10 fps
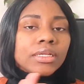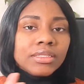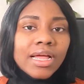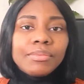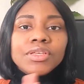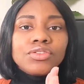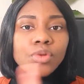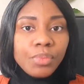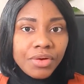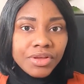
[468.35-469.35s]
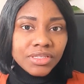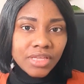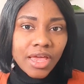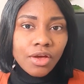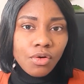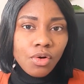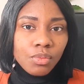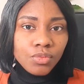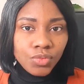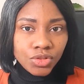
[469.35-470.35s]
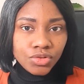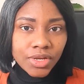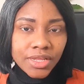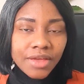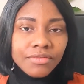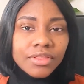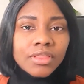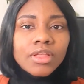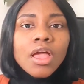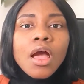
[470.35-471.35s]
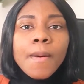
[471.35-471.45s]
That means your parents can come with you and everything.